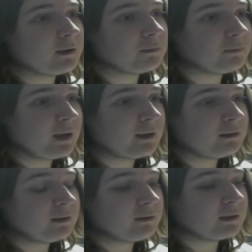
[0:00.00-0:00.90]
but
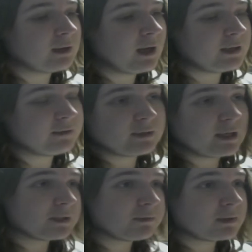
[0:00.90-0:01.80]
you can kind of
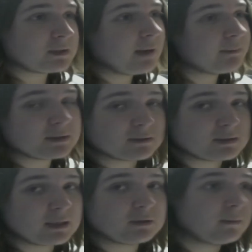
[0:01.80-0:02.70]
guess what's happening, so
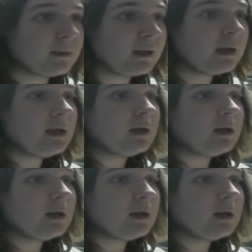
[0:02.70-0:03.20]
it's not too big.